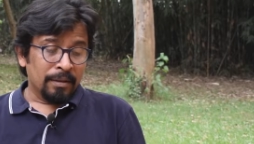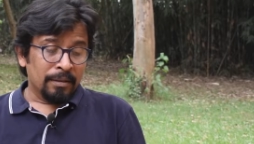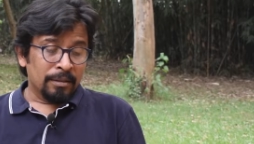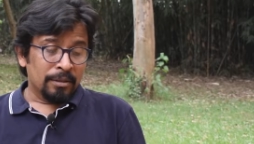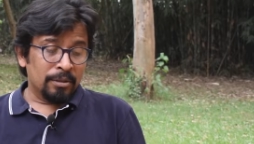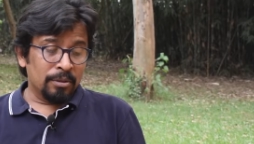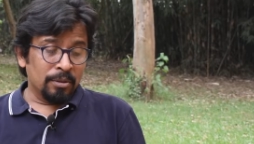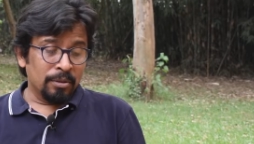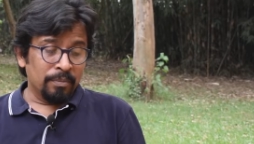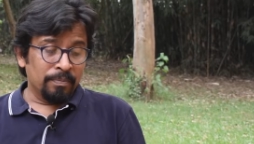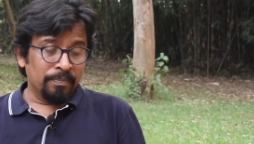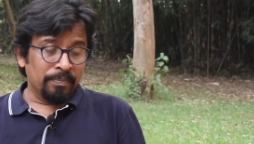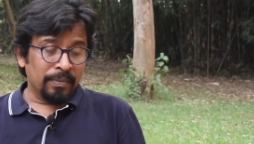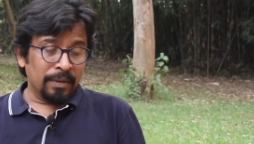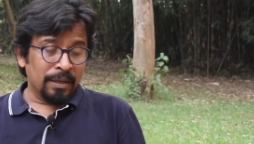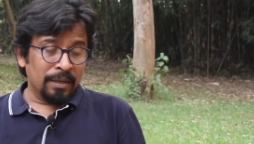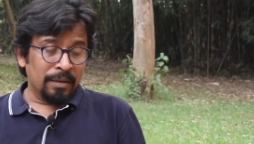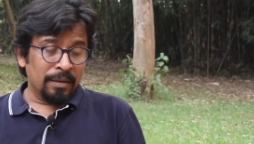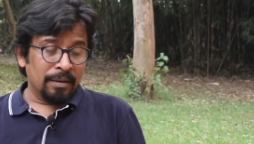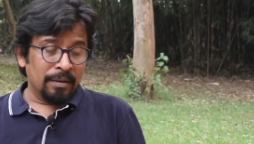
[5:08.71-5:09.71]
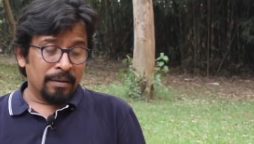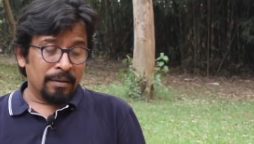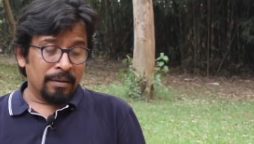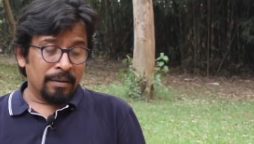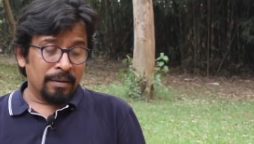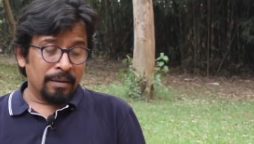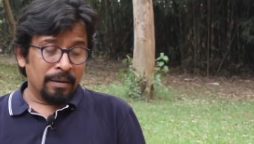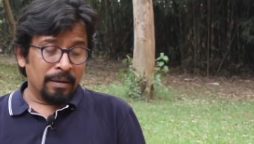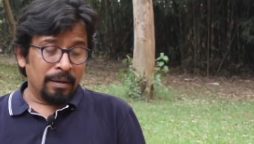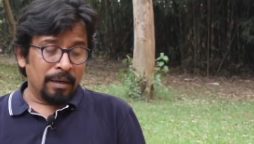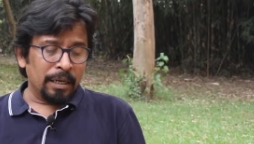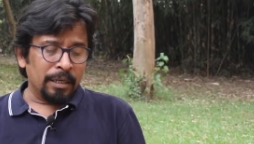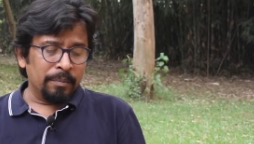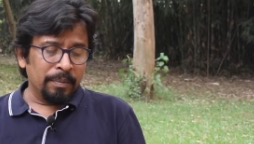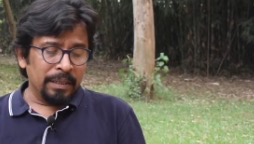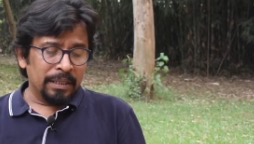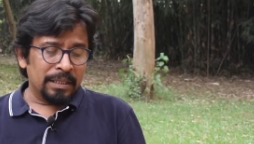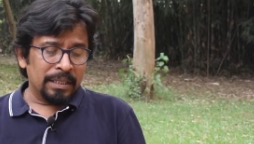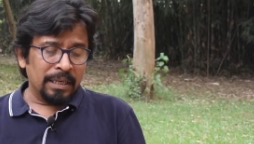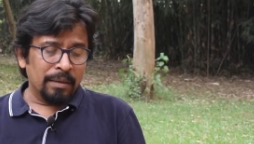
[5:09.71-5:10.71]
So, let
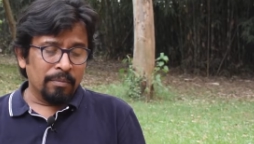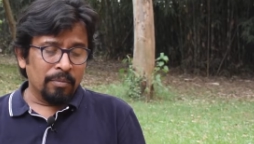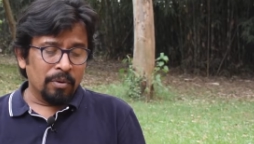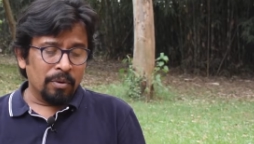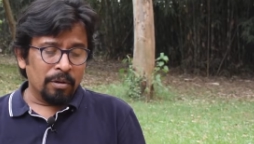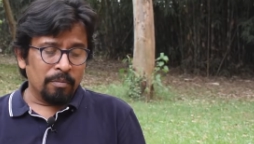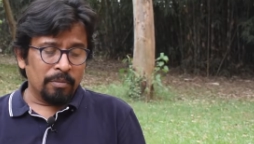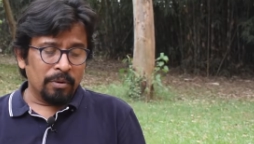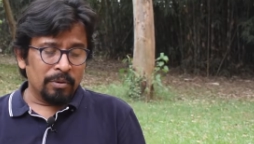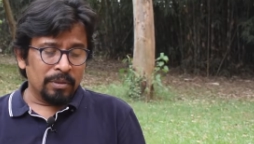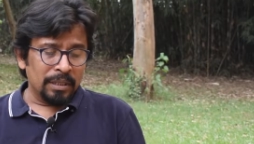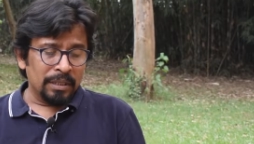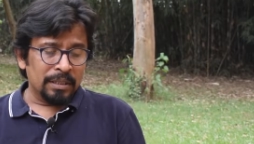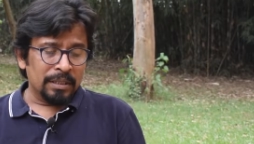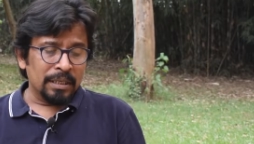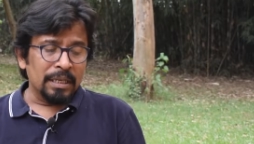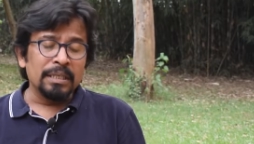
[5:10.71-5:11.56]
me say more about this